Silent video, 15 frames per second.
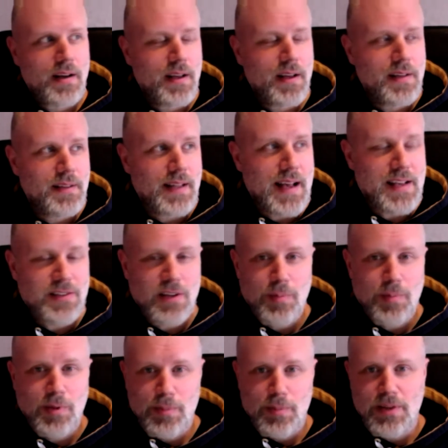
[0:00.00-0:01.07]
in the last
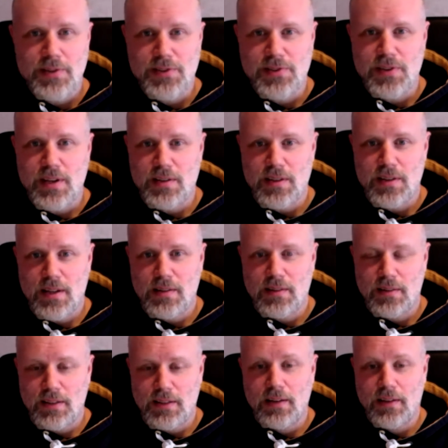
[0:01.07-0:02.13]
couple of months and
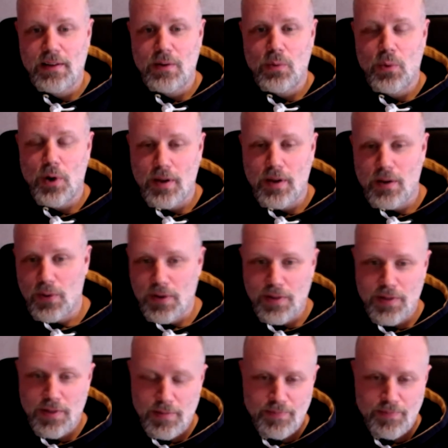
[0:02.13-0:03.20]
literally working with
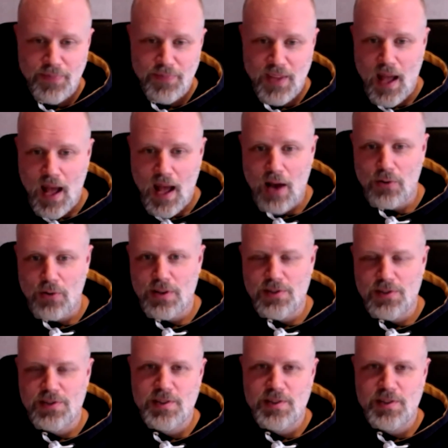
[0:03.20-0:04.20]
how does this